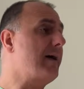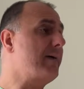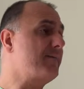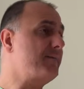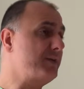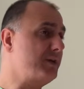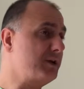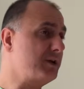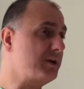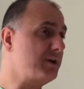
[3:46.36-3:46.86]

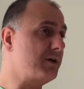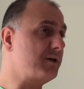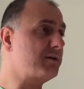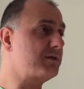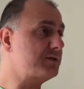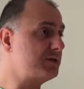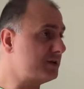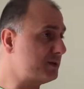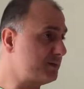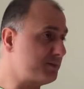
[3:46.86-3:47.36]
vinegar,
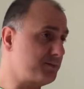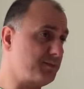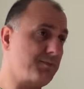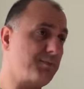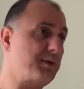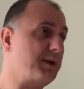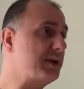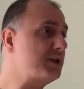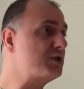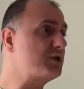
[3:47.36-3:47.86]
just
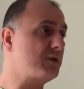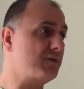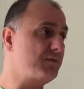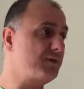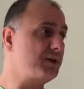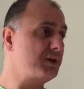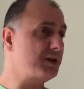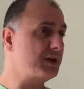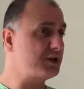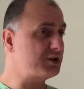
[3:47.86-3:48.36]
plenty of
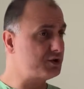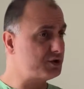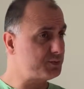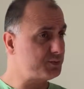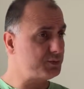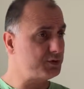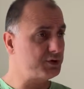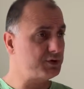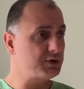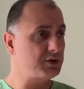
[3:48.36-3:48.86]
vinegar, just
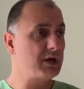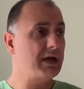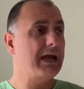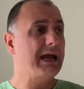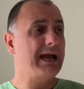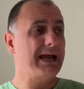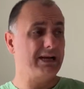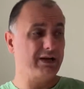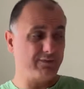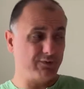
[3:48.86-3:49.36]
put it,
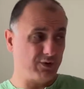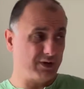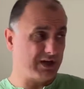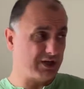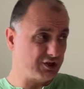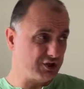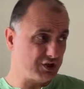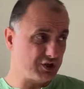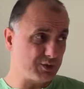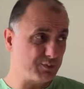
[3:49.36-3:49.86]
and if you can
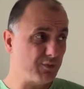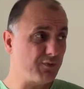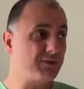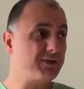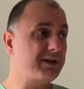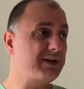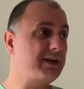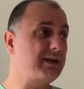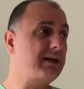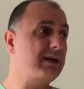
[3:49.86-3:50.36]
just remove
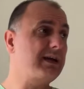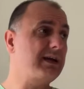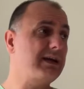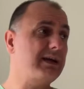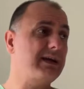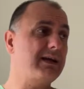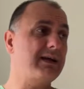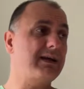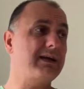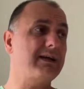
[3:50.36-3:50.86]
the
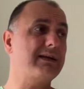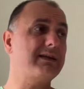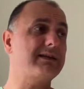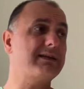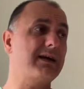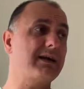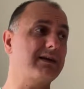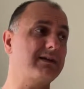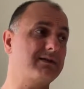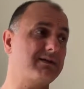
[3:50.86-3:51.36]

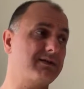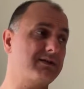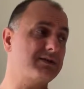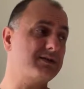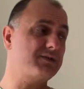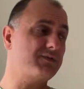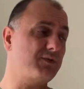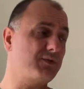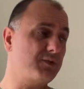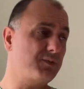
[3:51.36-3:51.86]
tank tills
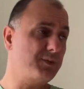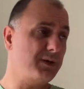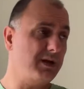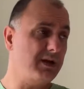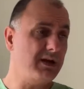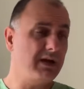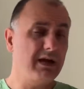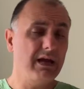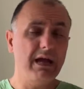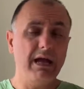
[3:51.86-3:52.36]
for
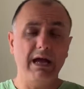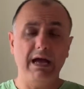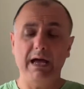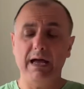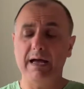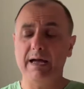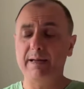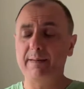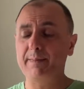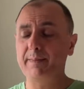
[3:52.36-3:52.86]
me.
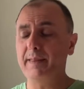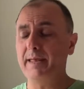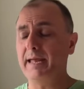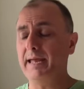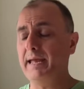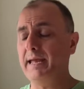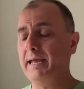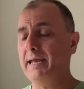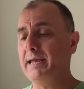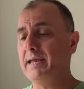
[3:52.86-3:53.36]

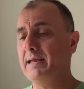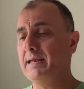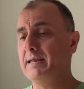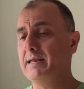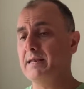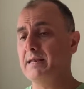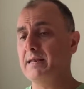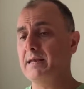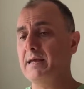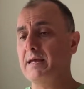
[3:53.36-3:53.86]

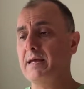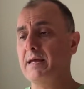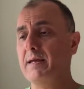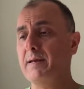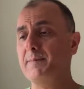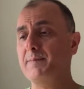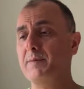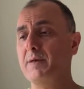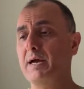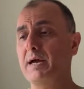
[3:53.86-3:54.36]

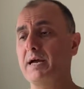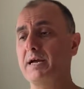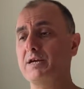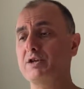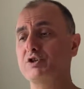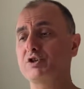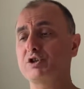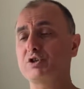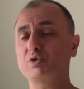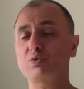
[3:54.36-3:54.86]
I
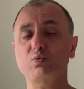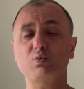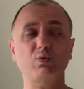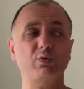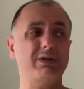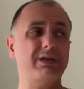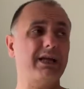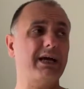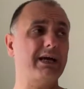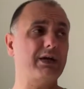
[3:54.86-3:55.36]
just
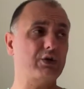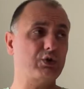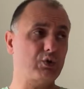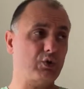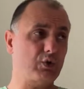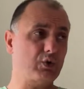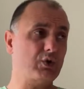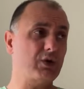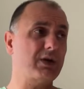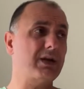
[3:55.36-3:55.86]
would like to
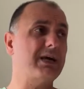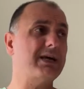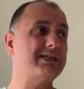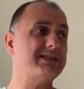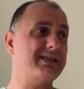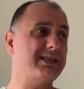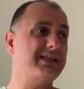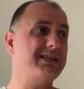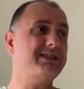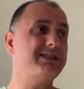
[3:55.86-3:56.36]
organize
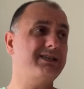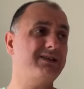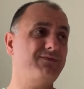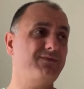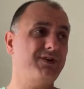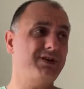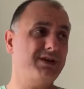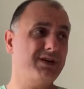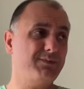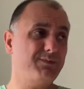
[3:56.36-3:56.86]
an
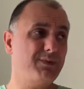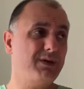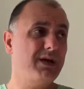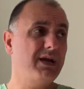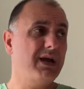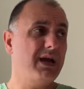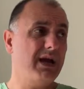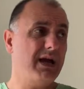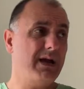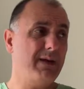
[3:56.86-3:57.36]
antivenom,
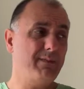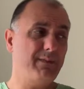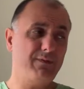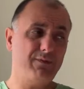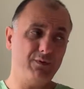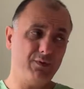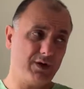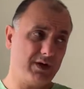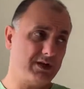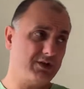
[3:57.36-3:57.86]
if
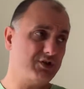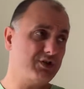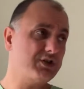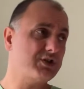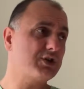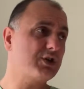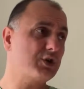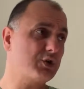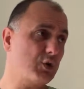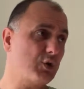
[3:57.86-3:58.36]
you can
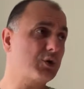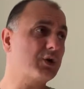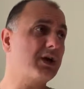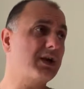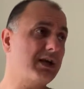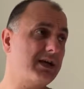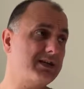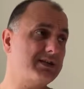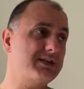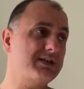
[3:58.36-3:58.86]
just
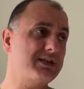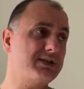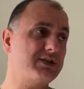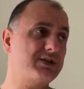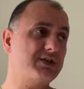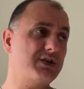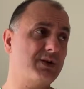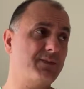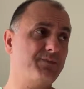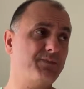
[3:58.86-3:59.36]
organize
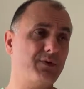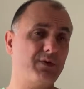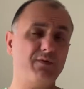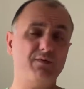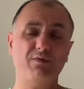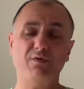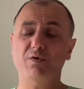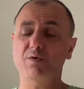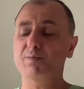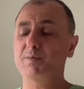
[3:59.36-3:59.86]
this
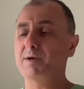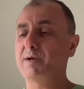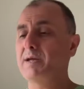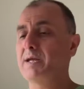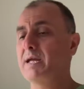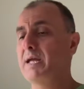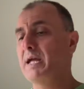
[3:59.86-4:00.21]
for me.